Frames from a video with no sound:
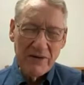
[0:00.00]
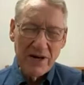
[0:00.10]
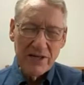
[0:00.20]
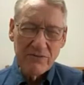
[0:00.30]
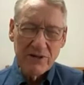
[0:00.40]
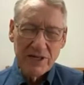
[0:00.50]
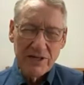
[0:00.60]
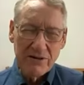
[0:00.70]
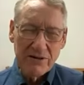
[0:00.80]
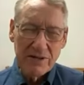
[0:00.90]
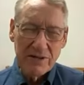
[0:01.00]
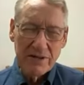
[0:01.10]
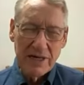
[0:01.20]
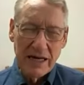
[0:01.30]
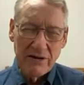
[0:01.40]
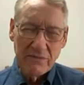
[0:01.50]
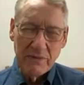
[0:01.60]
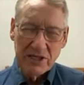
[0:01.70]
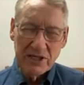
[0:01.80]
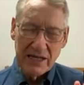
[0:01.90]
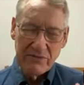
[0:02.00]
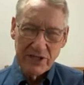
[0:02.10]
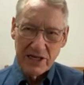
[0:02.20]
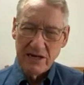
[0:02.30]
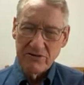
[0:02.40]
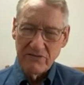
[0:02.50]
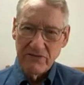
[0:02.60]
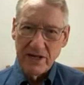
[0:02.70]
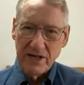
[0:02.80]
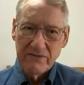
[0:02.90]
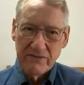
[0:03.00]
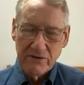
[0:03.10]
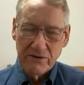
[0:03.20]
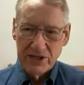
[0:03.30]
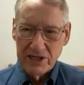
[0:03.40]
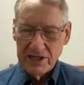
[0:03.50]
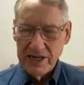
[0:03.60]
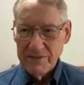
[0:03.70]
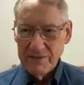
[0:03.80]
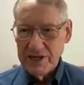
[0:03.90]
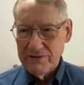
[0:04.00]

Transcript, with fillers: father was either I don't remember exactly when the concert fell versus his death, but he